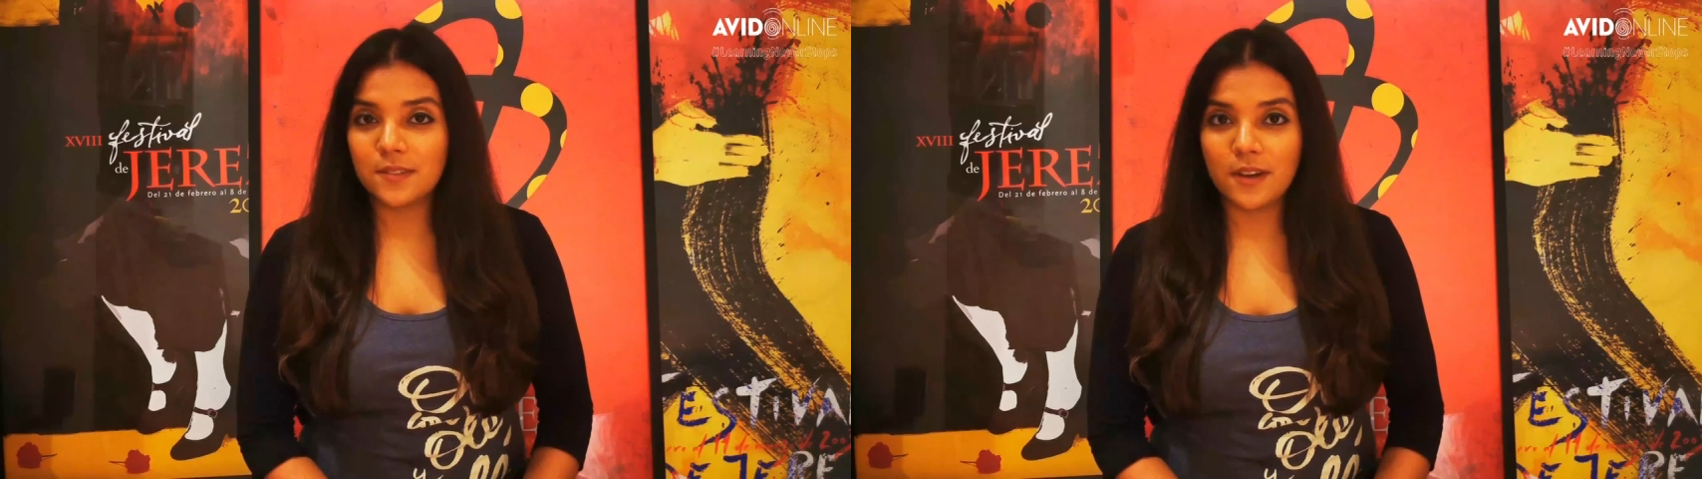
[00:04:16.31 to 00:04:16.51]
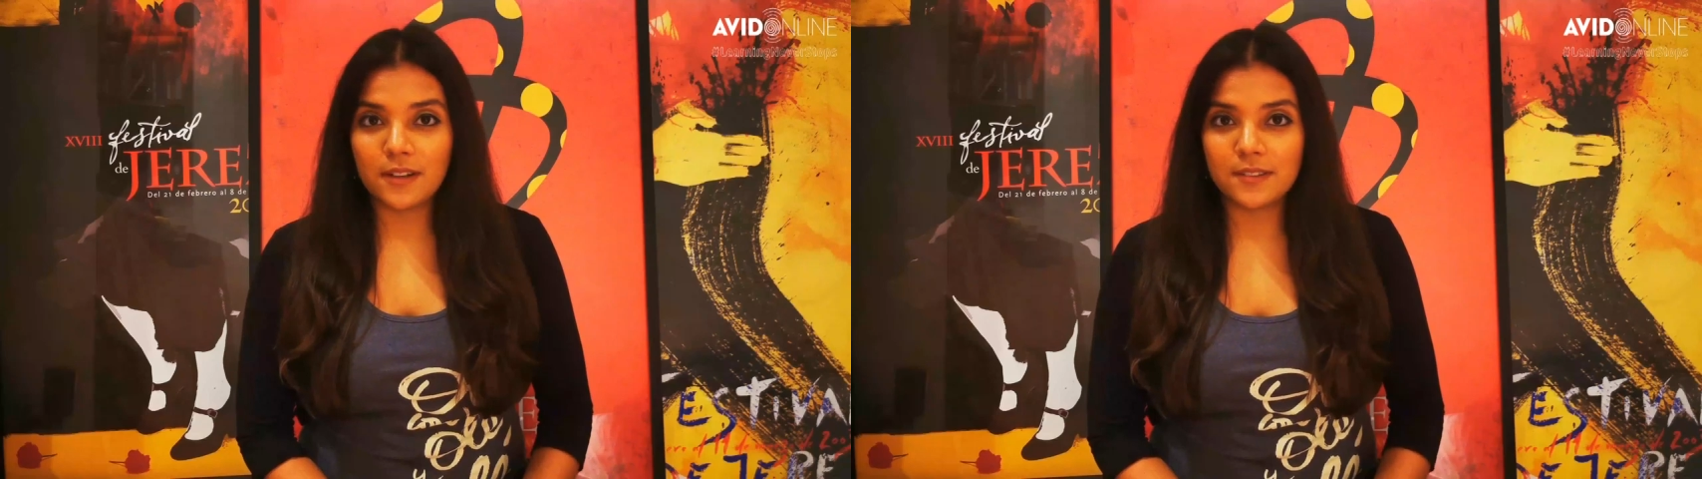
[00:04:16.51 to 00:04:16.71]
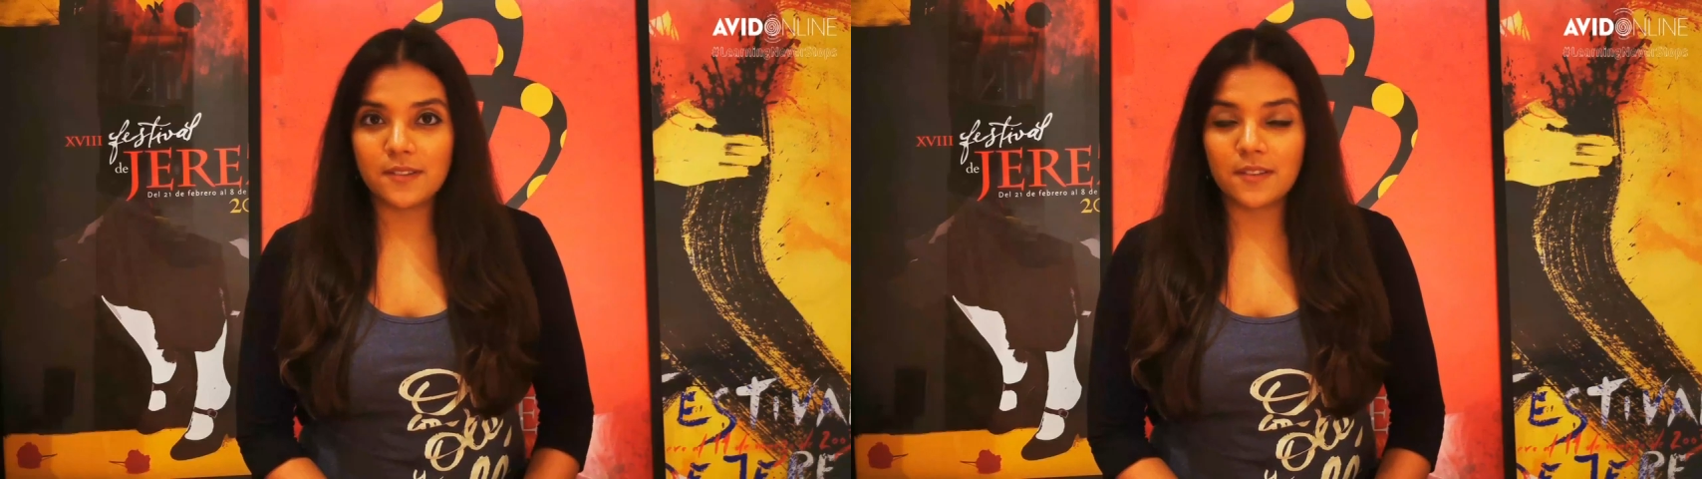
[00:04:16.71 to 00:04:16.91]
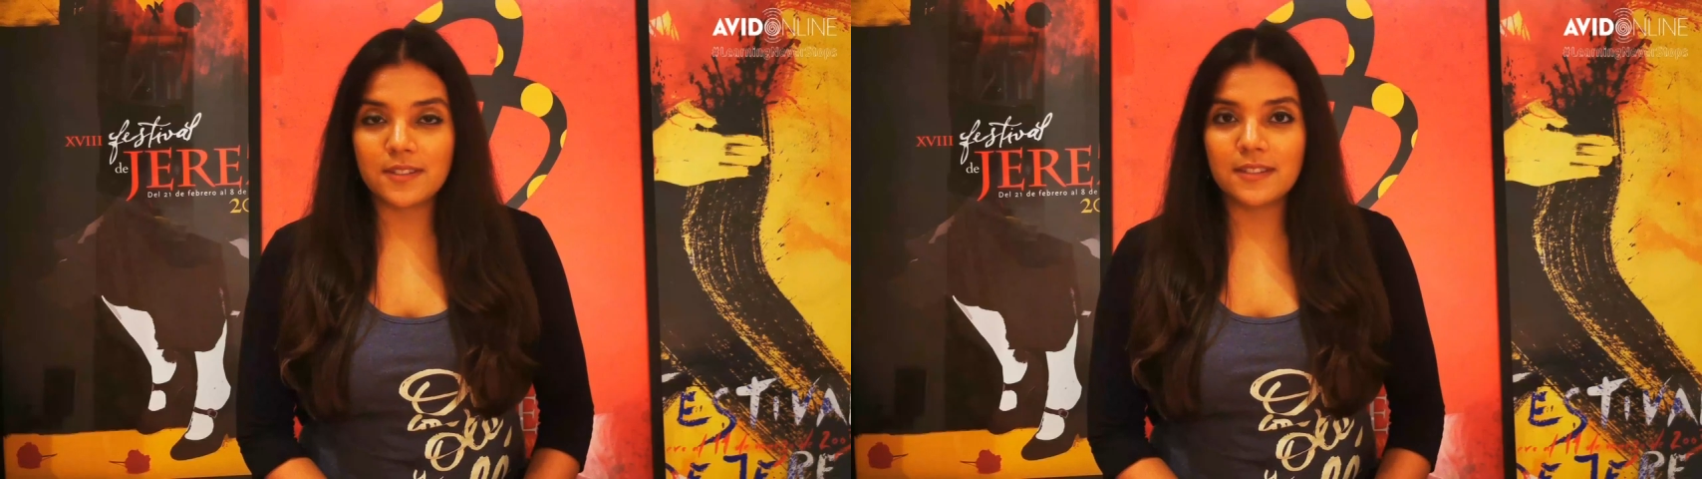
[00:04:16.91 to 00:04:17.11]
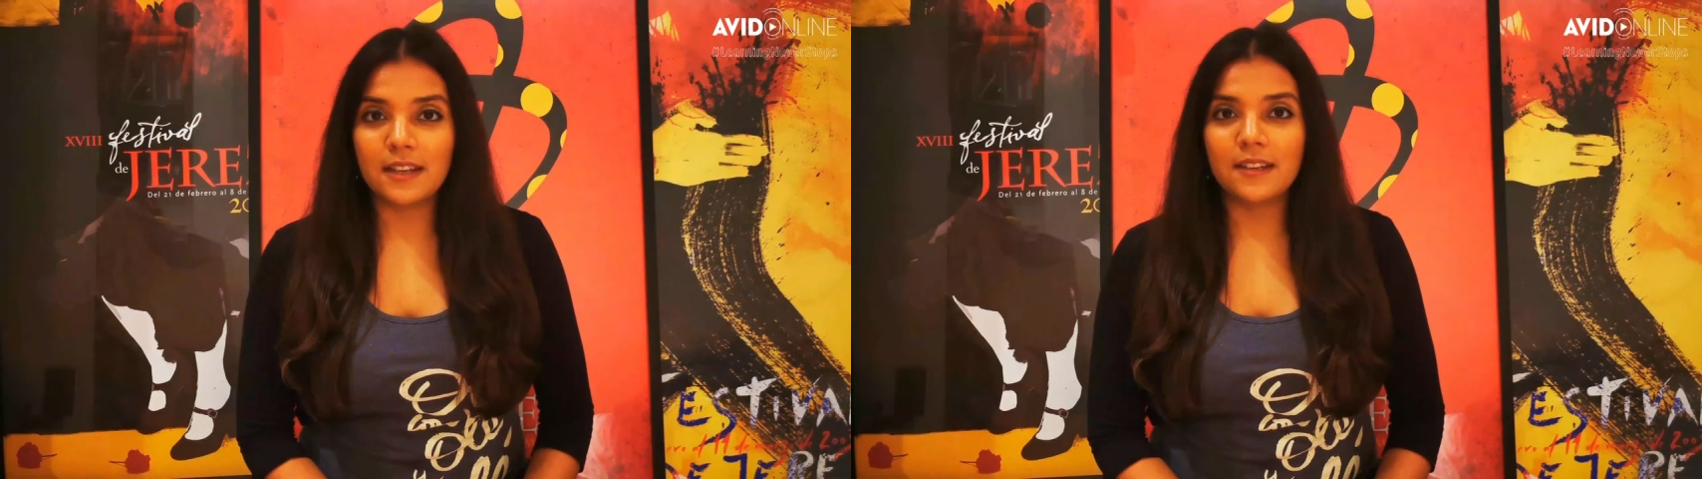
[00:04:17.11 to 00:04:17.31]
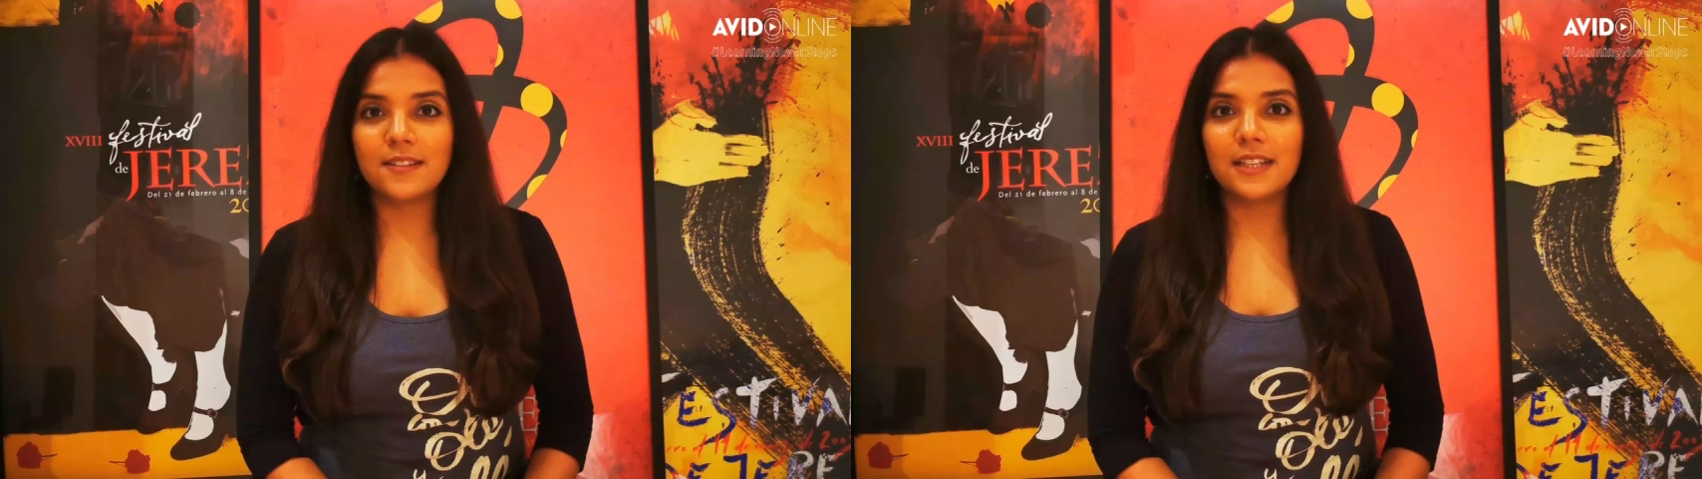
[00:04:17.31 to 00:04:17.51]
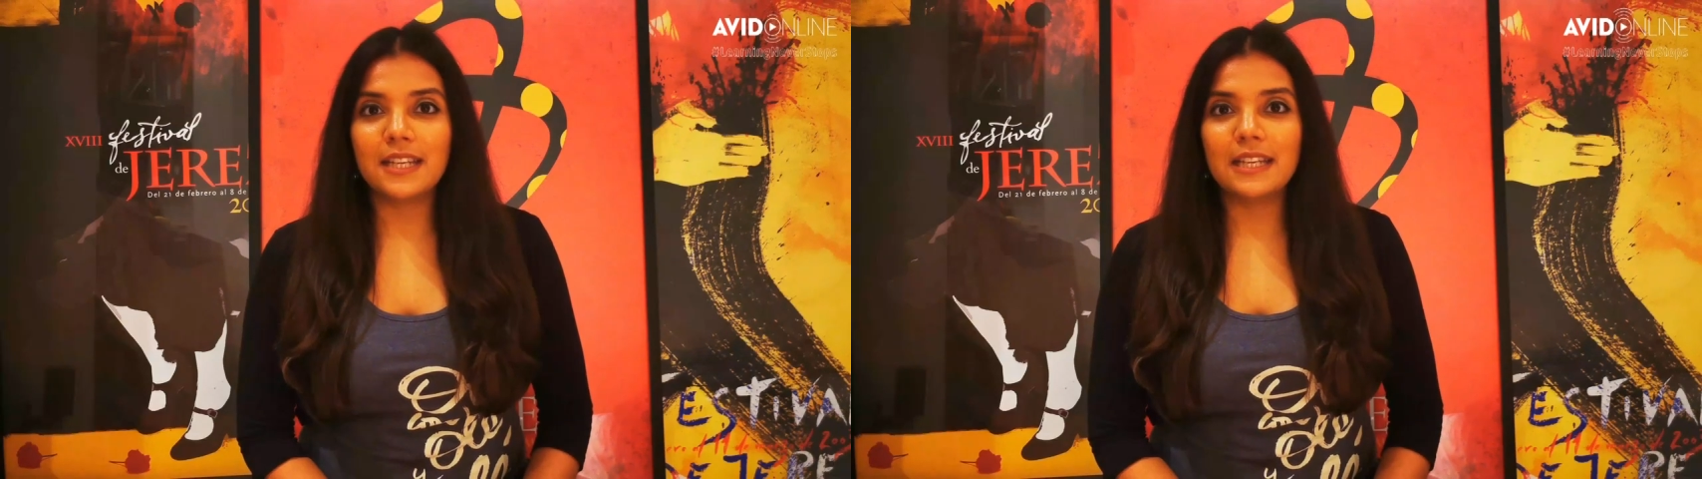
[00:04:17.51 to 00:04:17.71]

or artists on stage